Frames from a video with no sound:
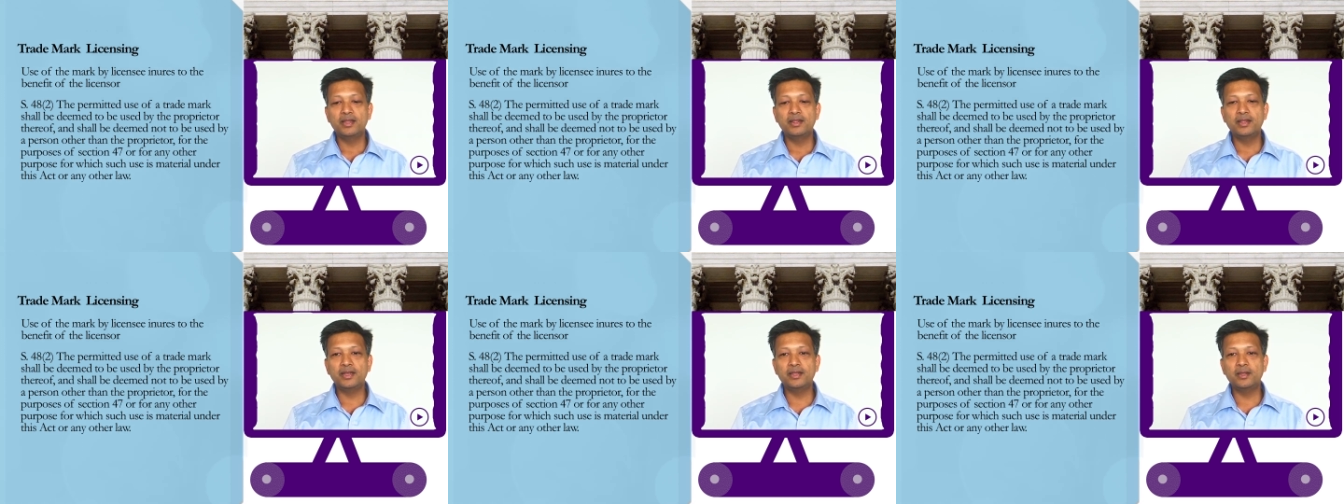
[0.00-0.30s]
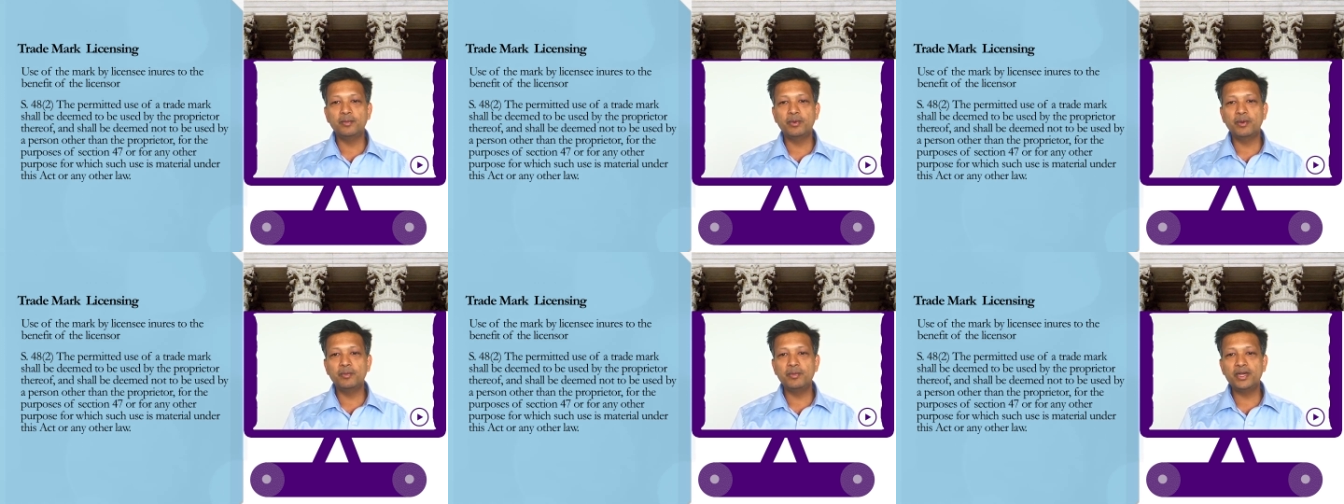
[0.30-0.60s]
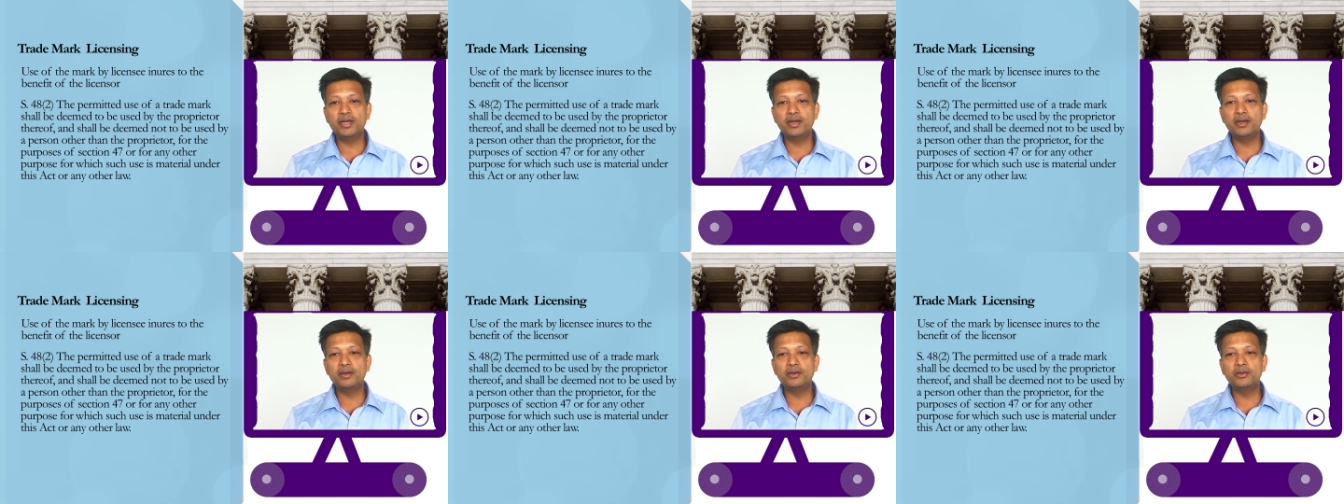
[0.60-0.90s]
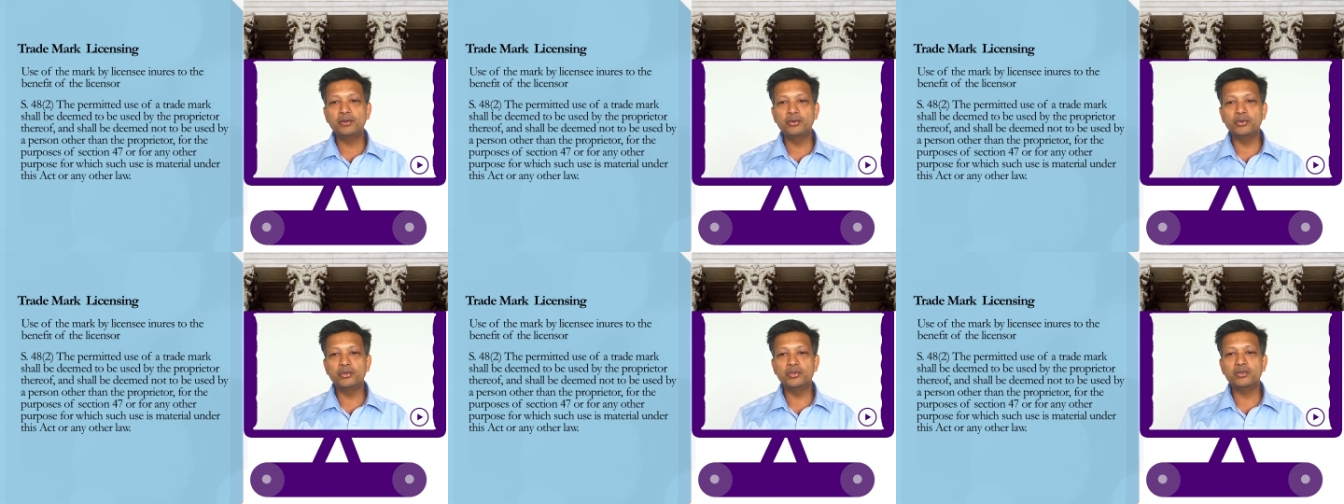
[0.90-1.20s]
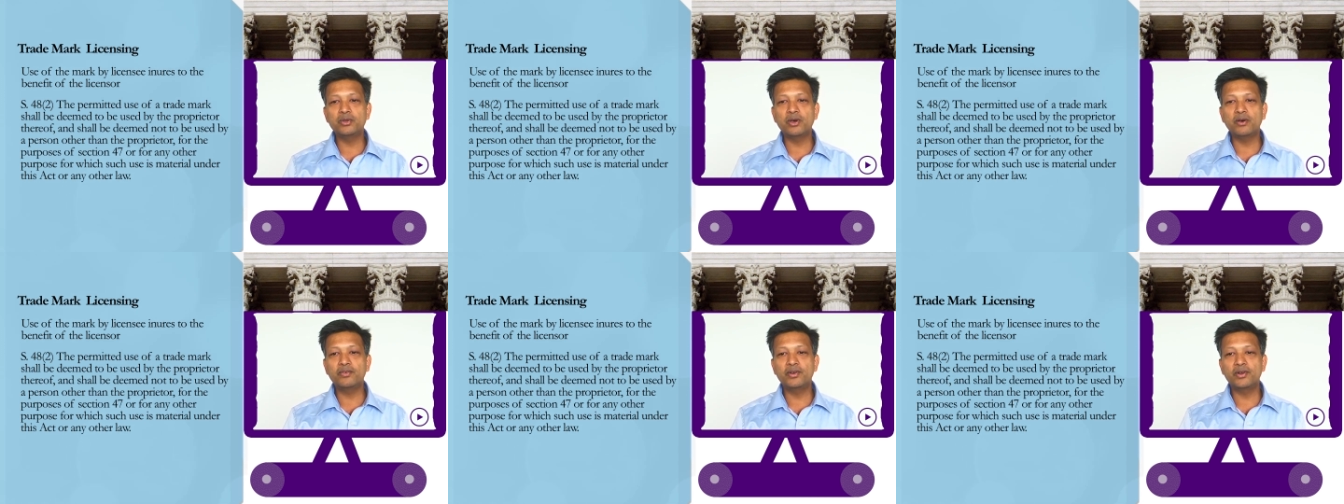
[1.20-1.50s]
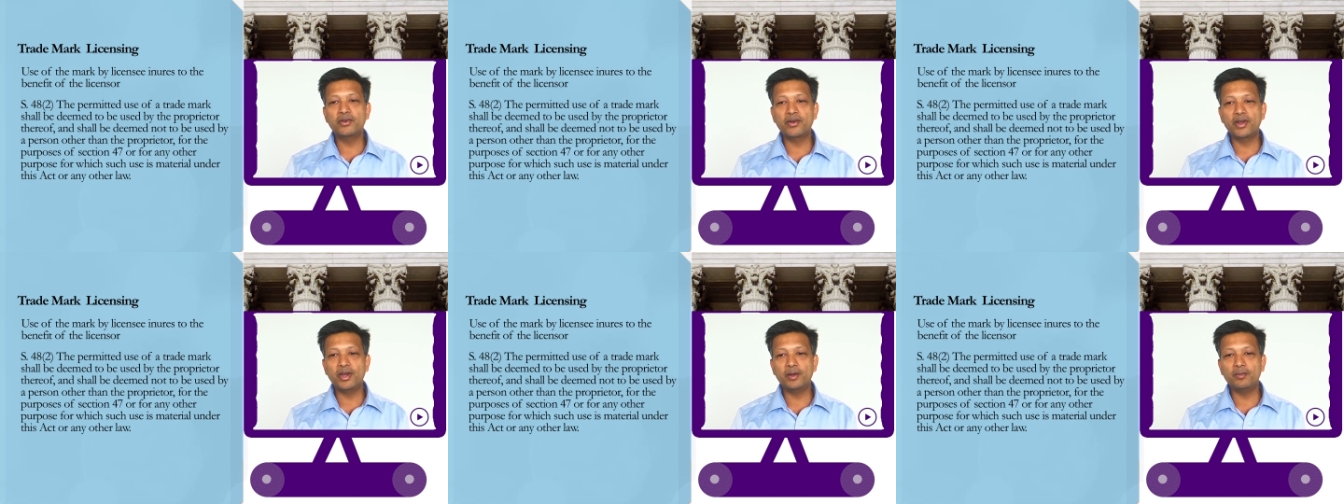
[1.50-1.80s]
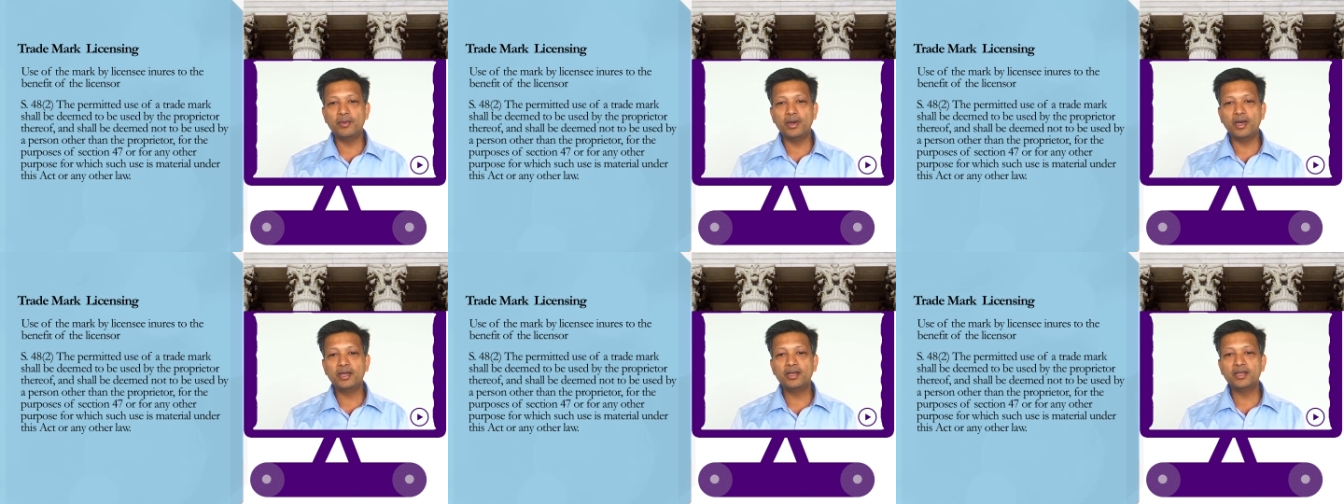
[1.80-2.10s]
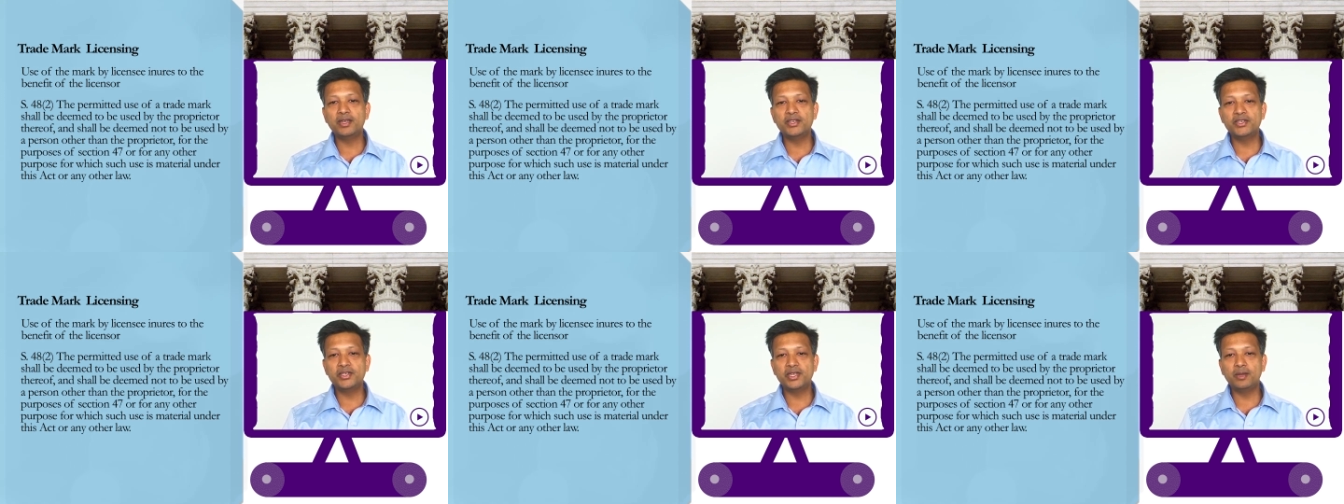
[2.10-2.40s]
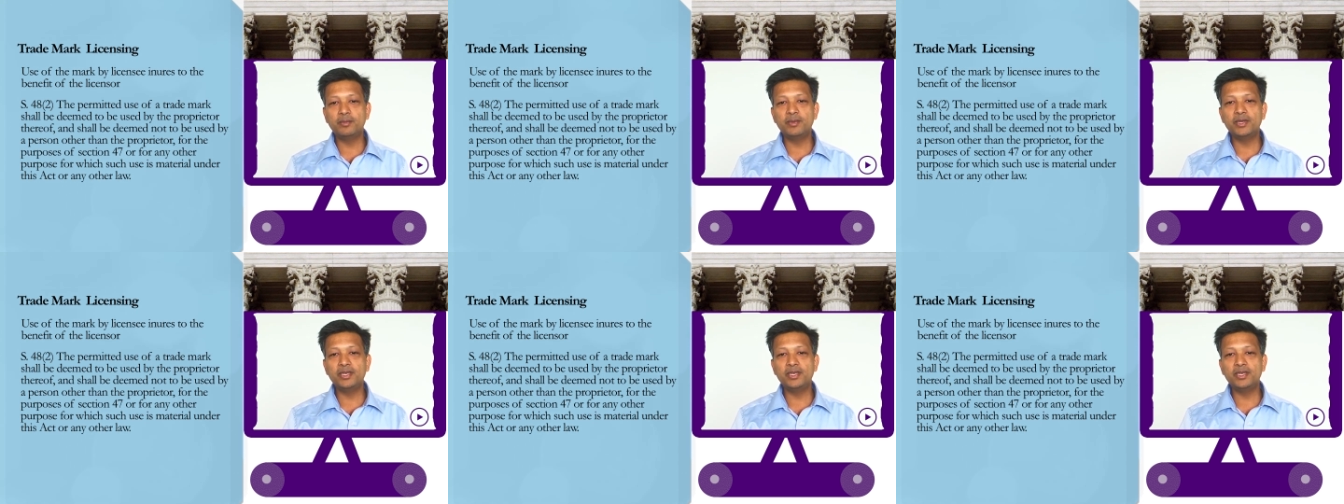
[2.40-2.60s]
that the permitted use of a trademark shall